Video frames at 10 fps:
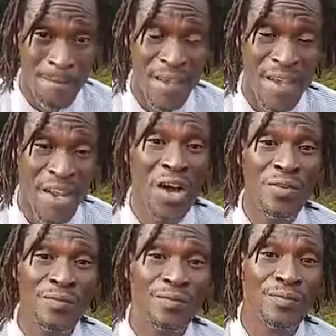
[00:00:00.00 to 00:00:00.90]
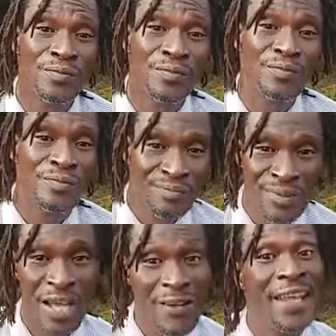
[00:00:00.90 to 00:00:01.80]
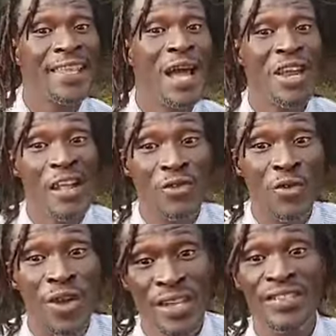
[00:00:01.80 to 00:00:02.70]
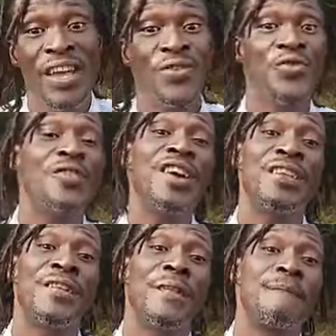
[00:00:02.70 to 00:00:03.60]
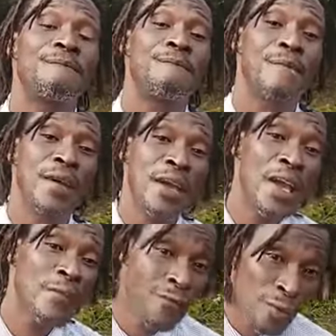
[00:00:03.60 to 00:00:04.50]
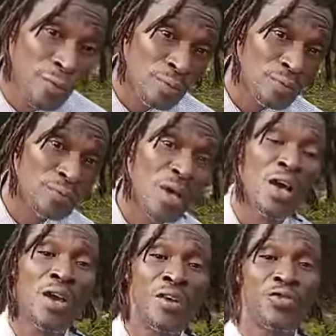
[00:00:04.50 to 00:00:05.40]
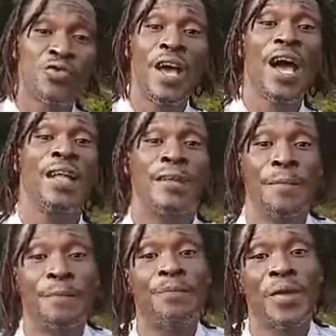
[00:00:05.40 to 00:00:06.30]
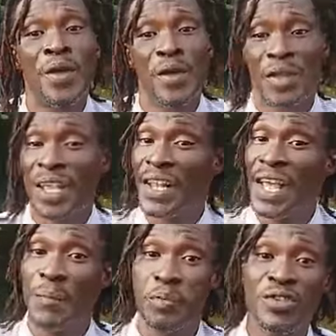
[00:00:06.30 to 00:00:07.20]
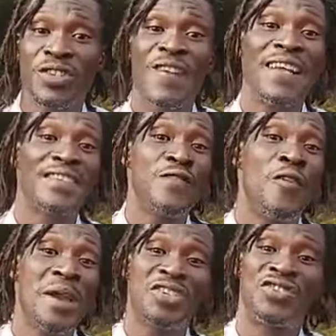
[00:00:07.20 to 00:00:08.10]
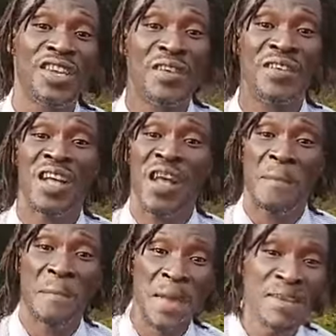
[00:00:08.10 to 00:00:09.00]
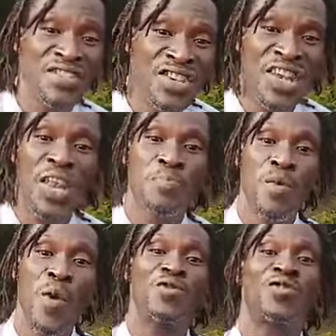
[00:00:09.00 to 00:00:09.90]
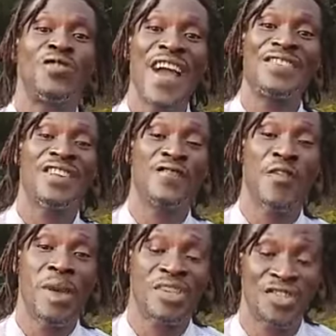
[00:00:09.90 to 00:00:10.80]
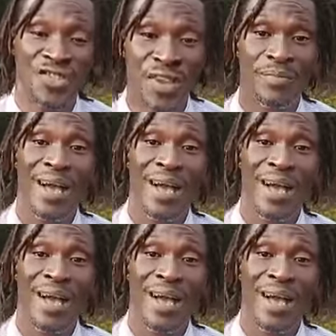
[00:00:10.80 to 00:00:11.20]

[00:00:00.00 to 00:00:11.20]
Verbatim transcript: You know, like right now NATO inside Ukraine, evil, Sudan. Then they put the right information in. BBC you know they promote the right information in.